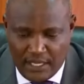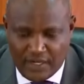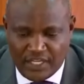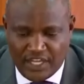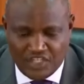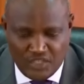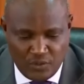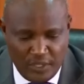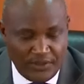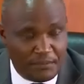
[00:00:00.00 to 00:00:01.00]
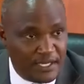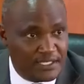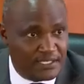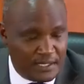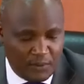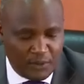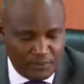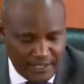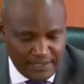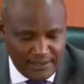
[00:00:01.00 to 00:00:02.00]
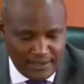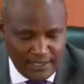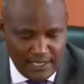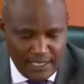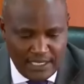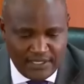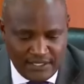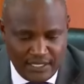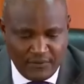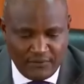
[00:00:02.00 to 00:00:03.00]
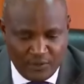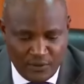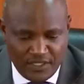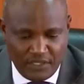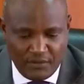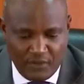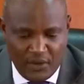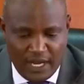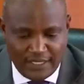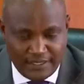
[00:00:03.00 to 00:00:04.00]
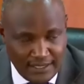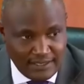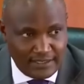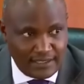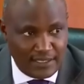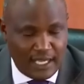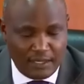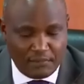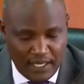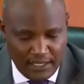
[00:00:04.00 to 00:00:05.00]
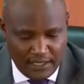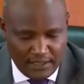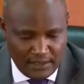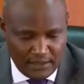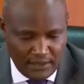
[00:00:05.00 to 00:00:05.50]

reassure the party support base instead of causing more uncertainty and panic.